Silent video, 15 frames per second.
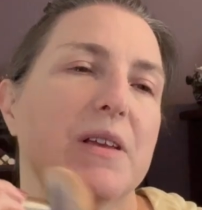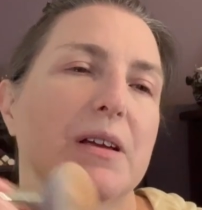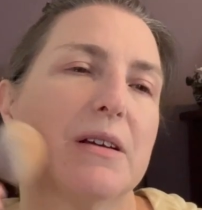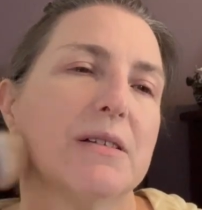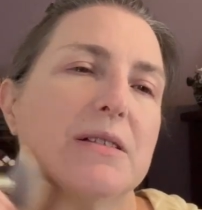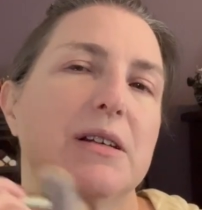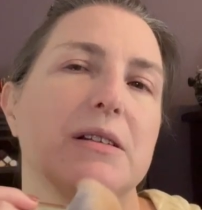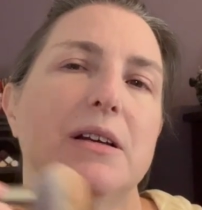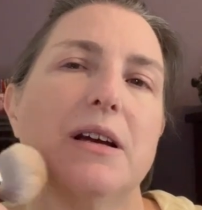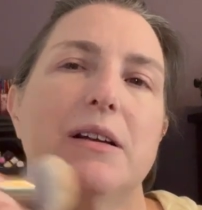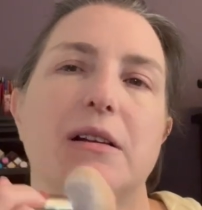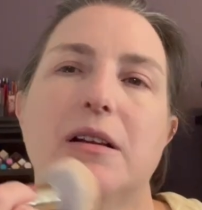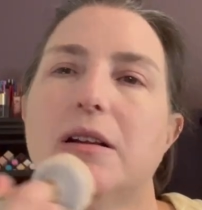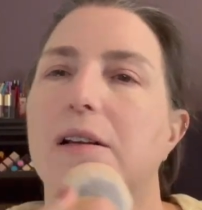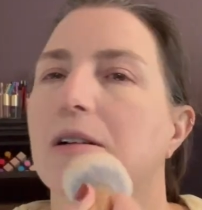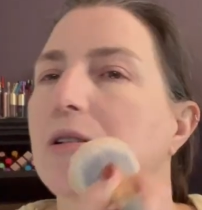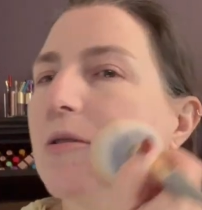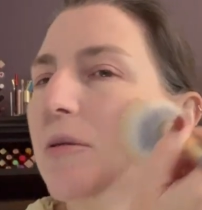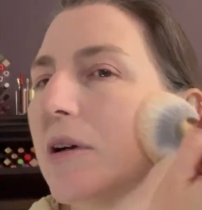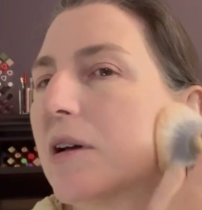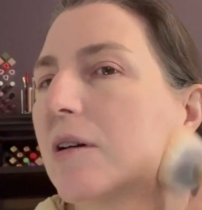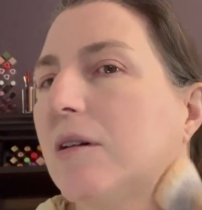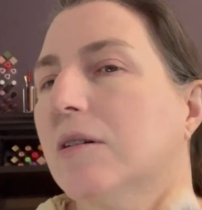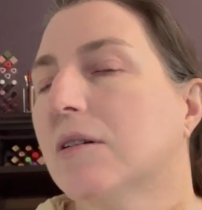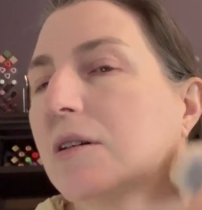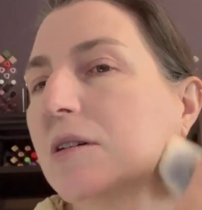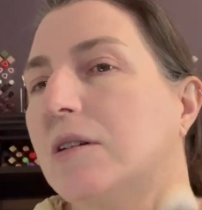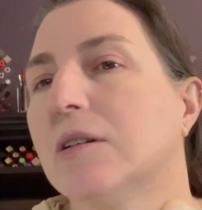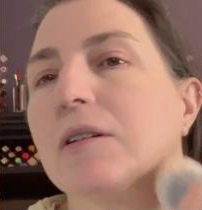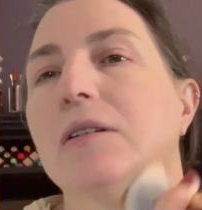because I did a little quick
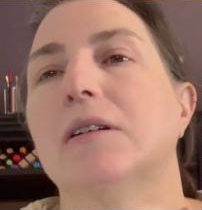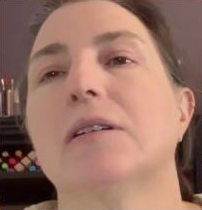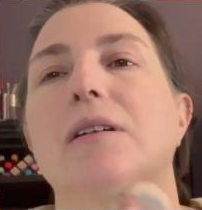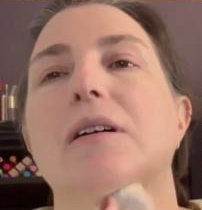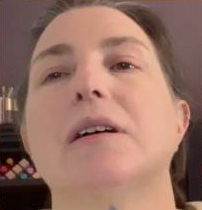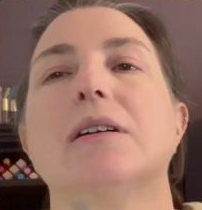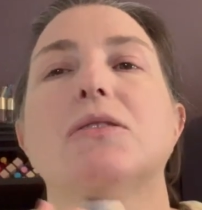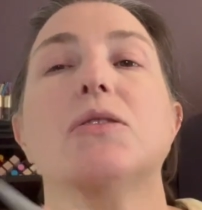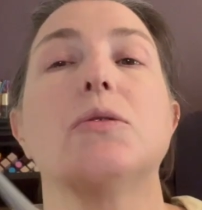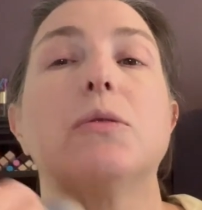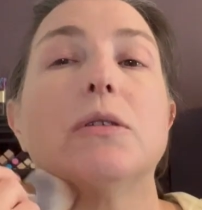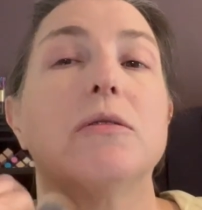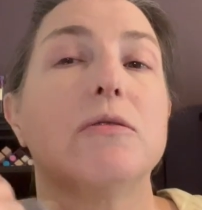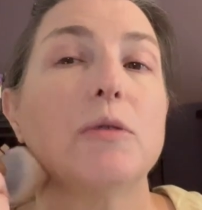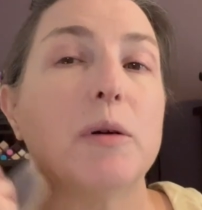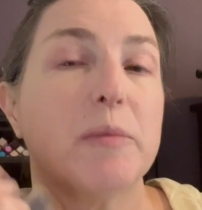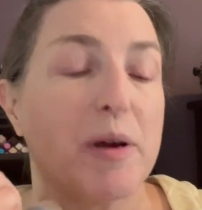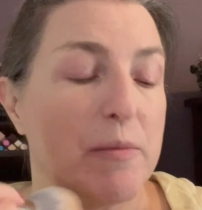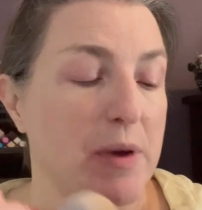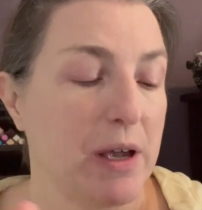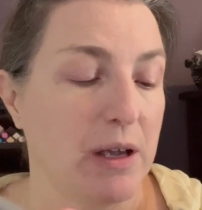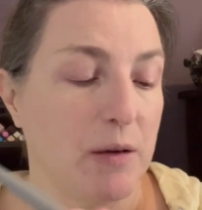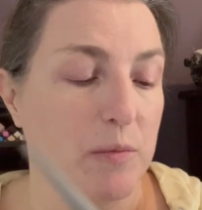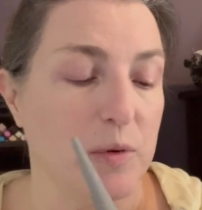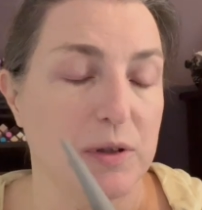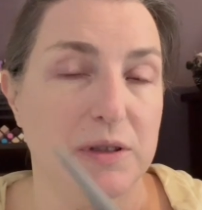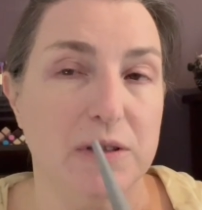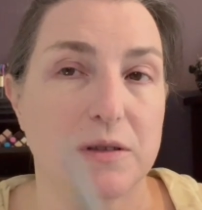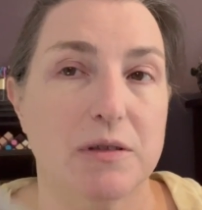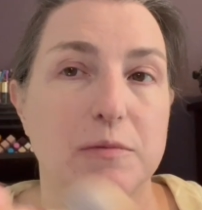tour of what my makeup
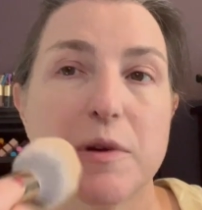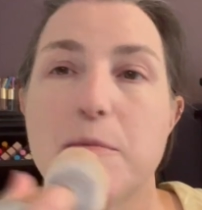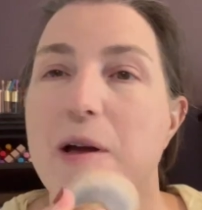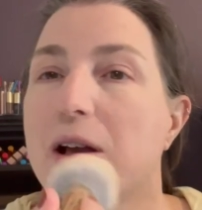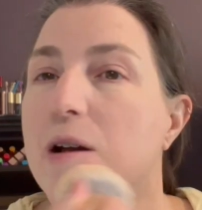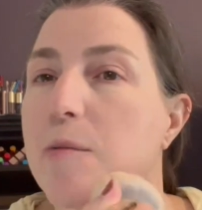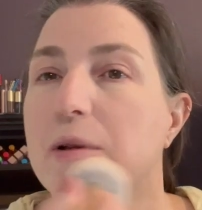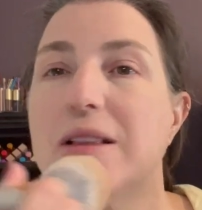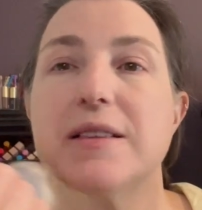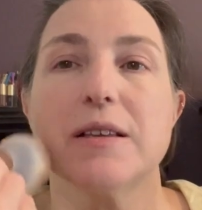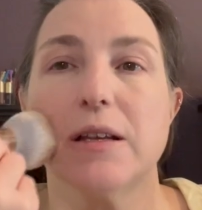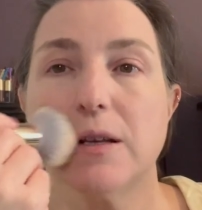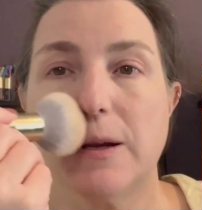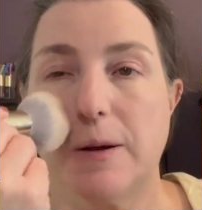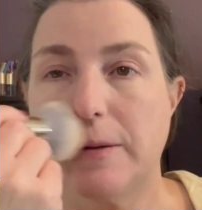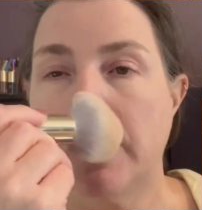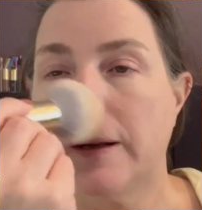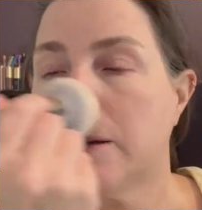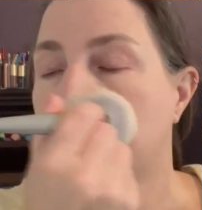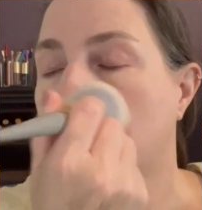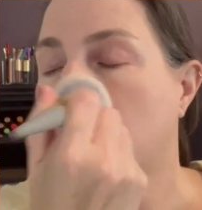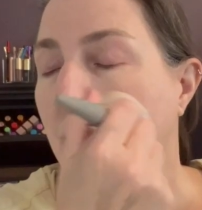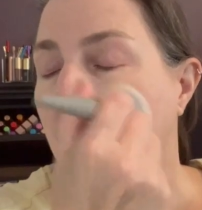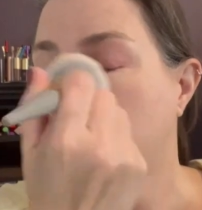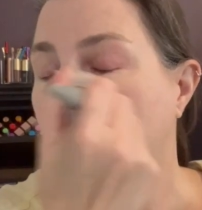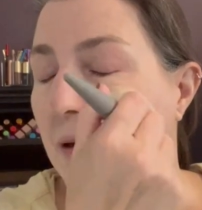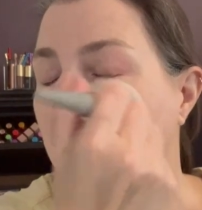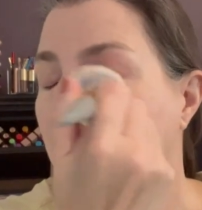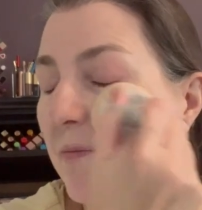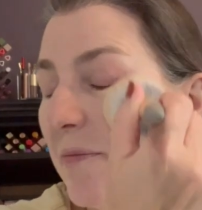was, my makeup and skincare that I took with
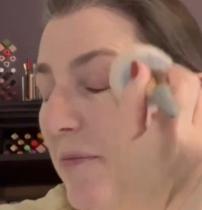me,